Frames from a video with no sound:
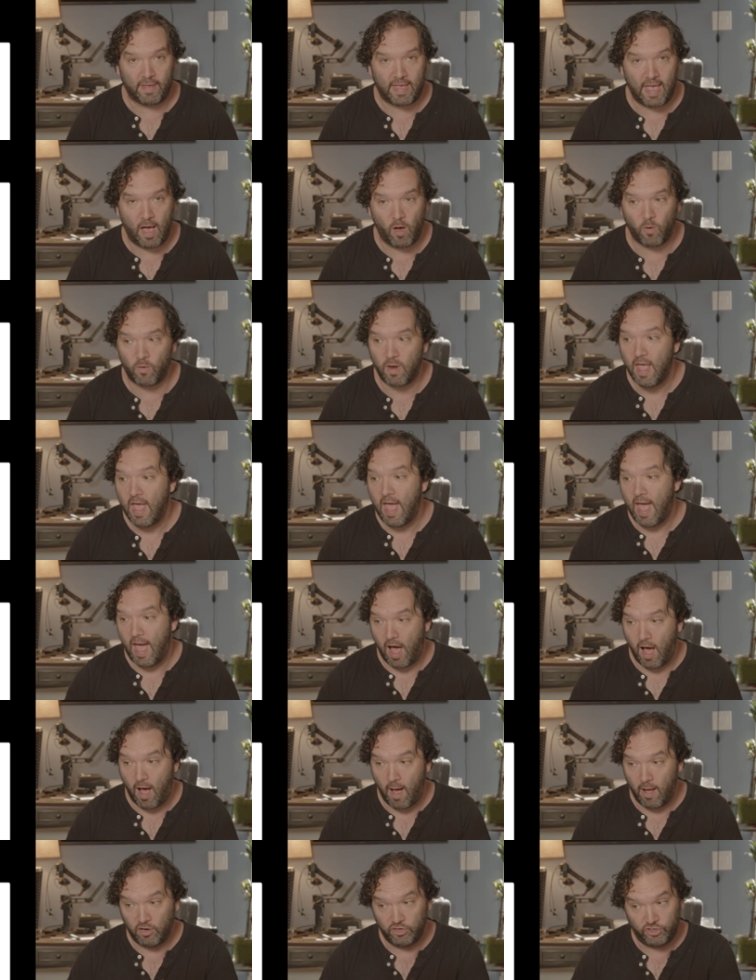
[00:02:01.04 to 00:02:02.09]
account,
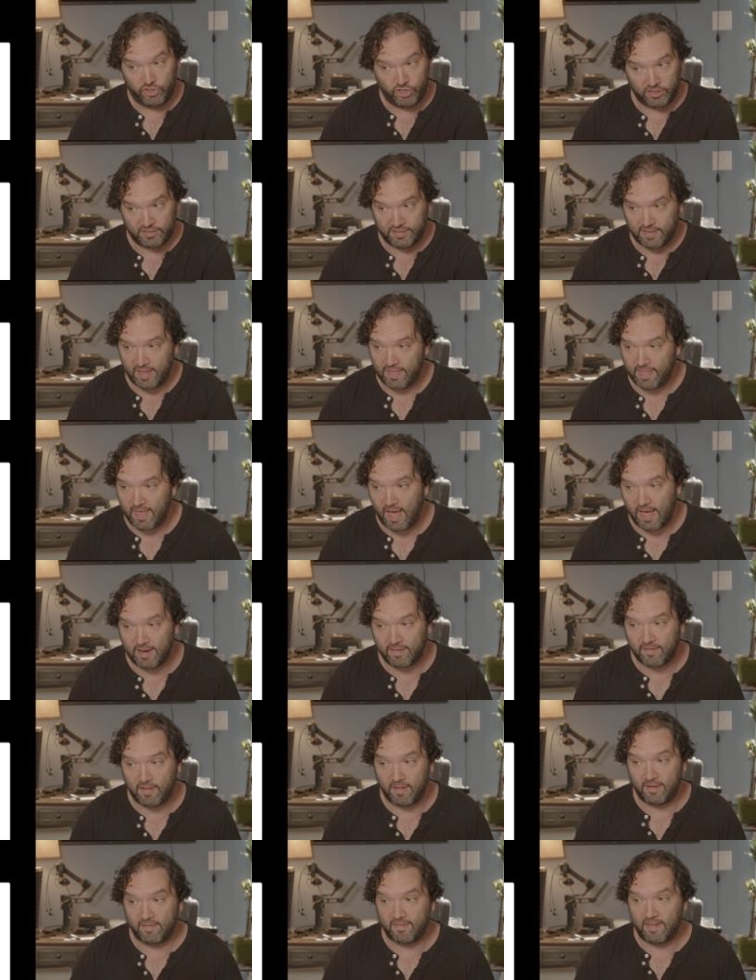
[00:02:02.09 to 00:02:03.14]
uh, just like that, it's
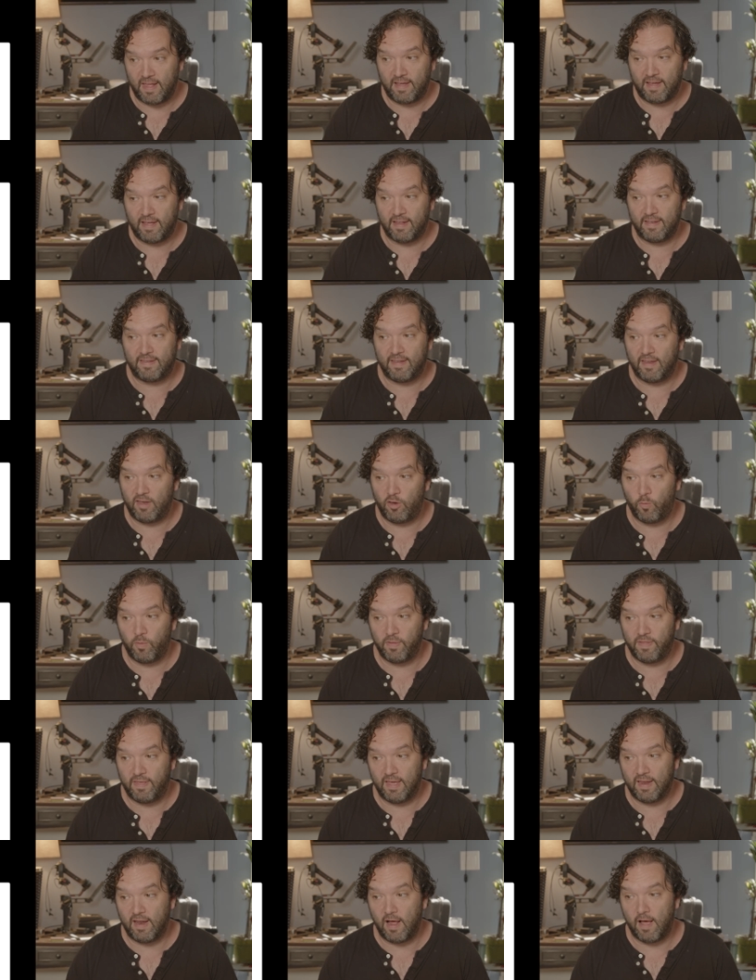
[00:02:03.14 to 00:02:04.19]
going to say continue
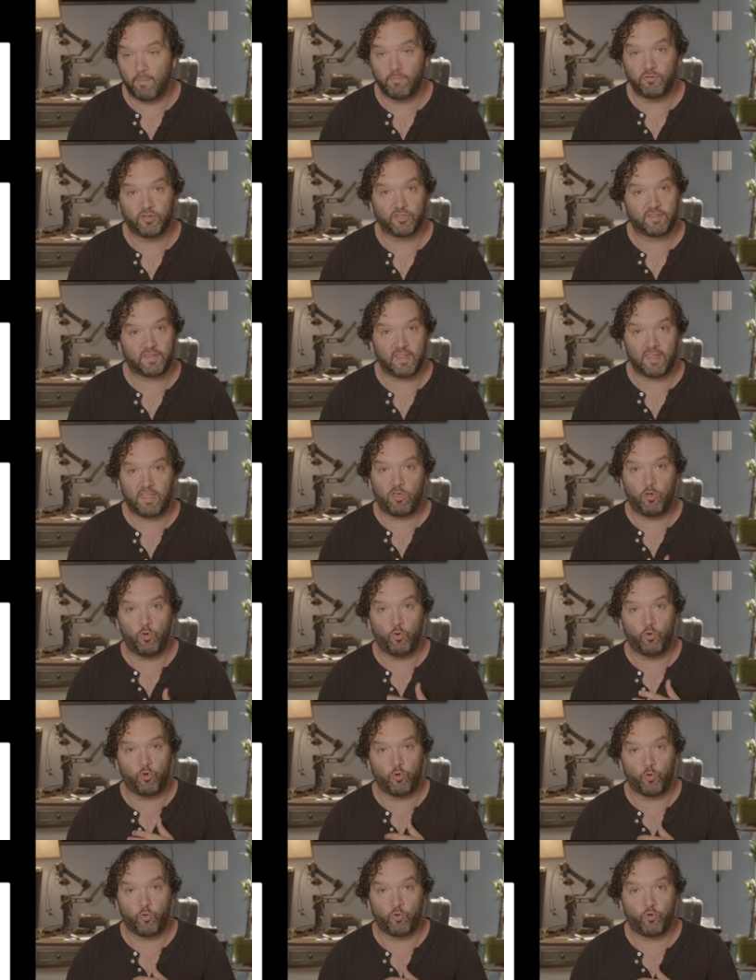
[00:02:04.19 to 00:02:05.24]
with GitHub, just like you
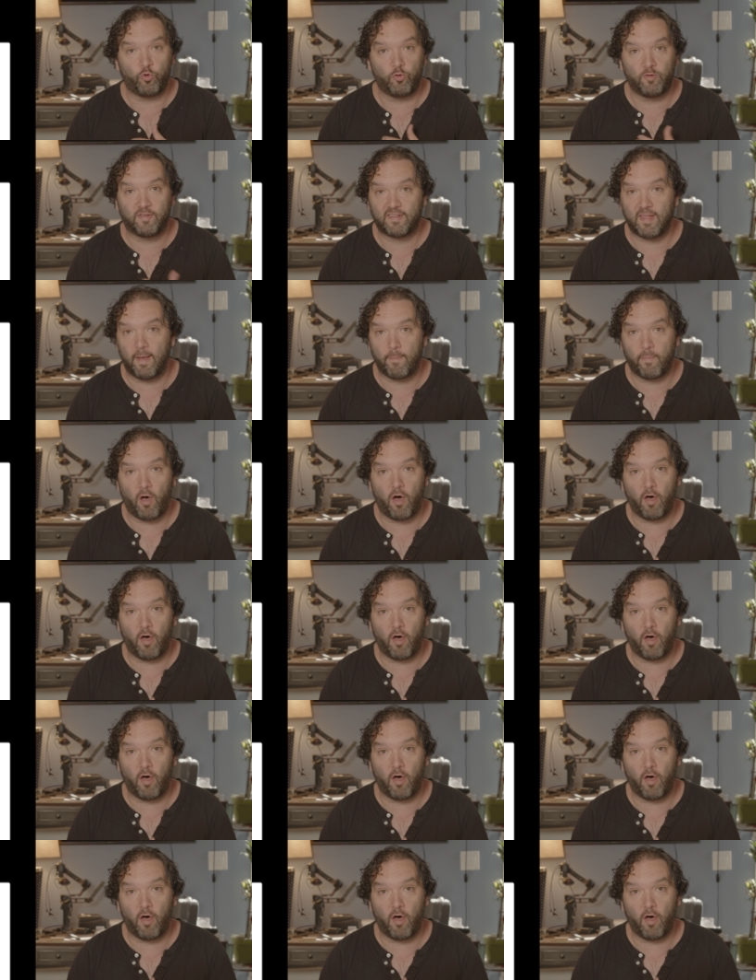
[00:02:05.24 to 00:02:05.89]
do two-step